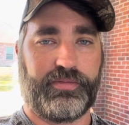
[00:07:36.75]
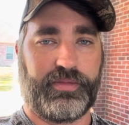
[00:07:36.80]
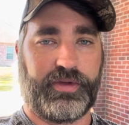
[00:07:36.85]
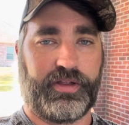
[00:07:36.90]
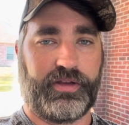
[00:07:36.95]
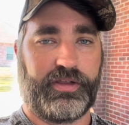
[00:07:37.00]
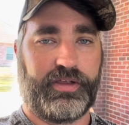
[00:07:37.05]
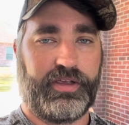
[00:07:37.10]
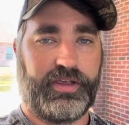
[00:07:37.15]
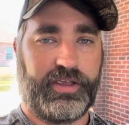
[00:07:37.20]
But
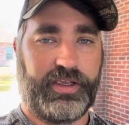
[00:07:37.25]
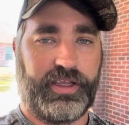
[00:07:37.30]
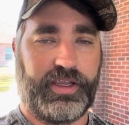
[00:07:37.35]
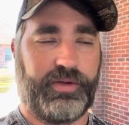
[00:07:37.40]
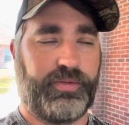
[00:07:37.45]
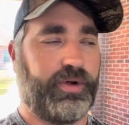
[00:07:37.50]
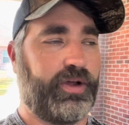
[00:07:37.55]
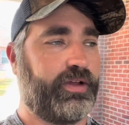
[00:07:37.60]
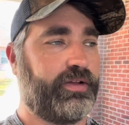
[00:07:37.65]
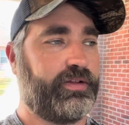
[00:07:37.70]

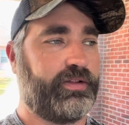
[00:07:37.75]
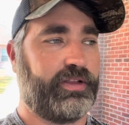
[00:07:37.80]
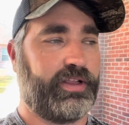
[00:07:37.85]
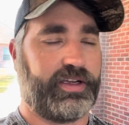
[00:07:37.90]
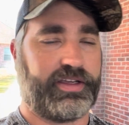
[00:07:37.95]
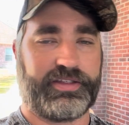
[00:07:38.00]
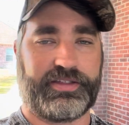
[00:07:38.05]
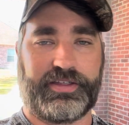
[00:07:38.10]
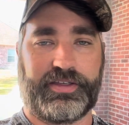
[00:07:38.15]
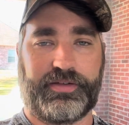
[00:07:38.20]
anyway, like
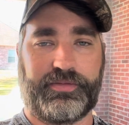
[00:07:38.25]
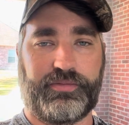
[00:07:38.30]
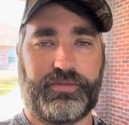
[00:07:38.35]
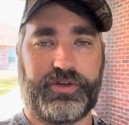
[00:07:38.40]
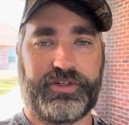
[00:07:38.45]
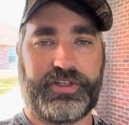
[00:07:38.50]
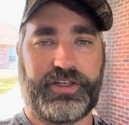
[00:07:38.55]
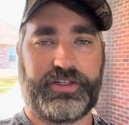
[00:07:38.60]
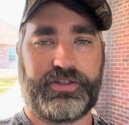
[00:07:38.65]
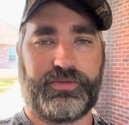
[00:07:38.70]
I said,
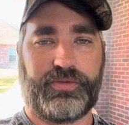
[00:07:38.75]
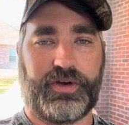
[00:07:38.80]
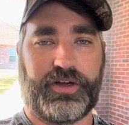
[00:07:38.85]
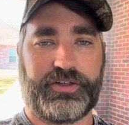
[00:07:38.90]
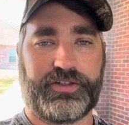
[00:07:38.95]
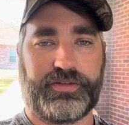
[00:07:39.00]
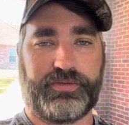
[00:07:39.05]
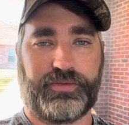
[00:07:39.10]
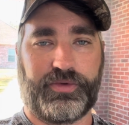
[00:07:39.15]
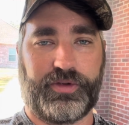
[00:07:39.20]
appreciate you watching.